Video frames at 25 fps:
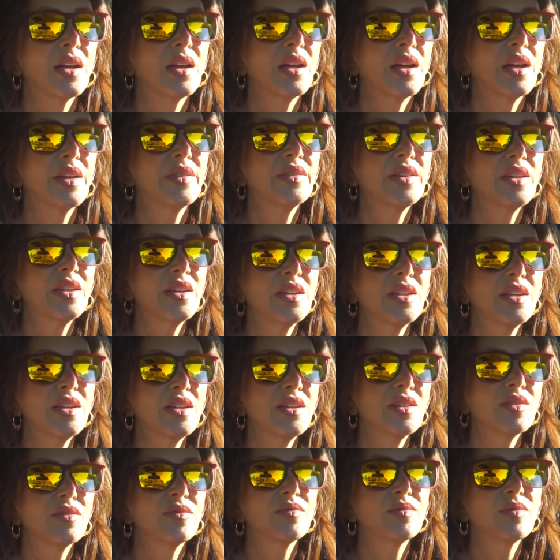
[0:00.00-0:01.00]
I think he
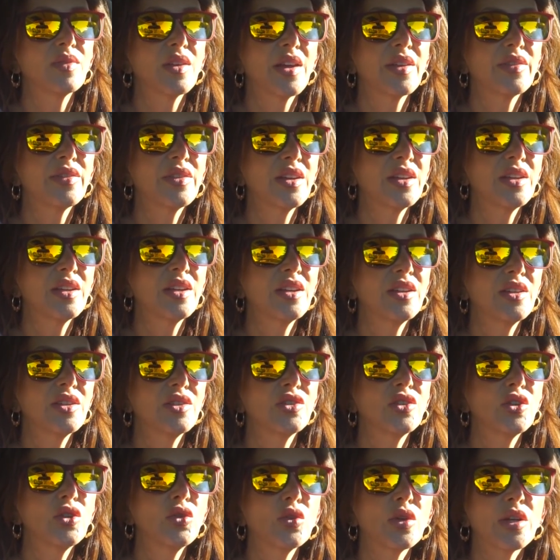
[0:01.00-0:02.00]
can. I think he
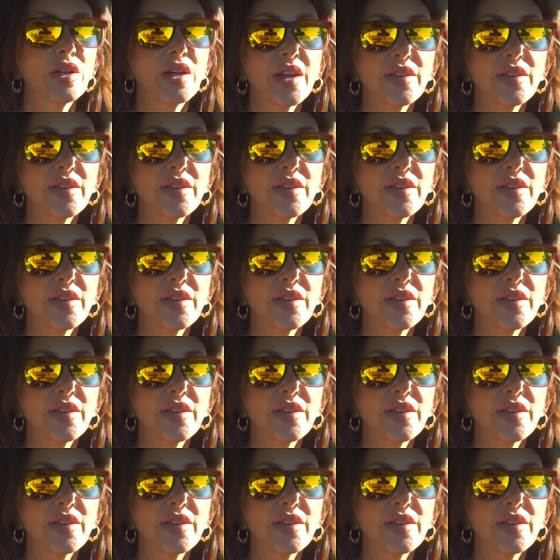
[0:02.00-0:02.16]
could do it.